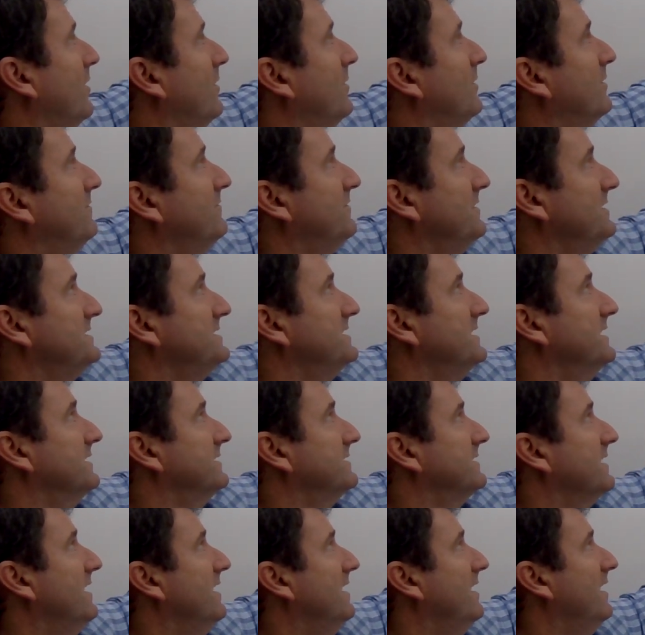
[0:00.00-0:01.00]

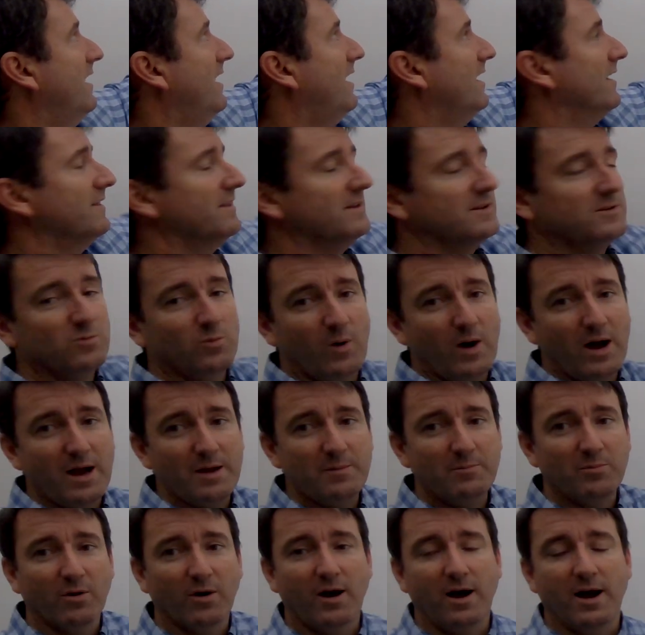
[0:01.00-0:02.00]
coefficient on this
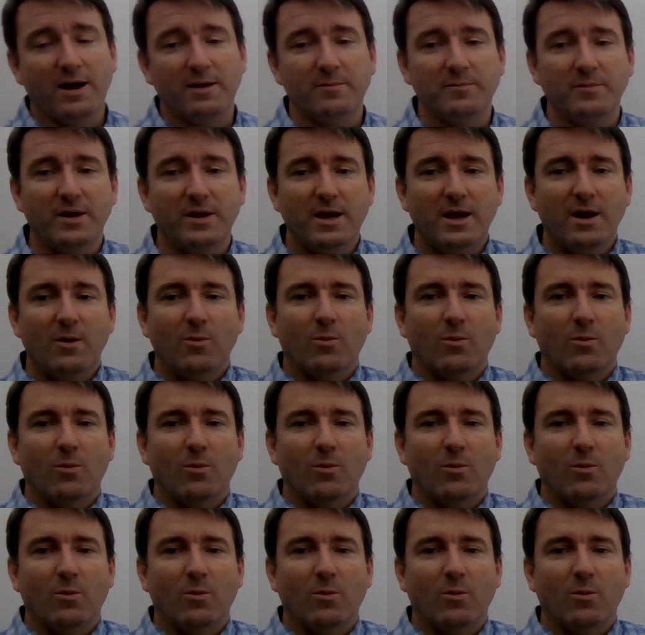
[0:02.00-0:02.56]
y prime,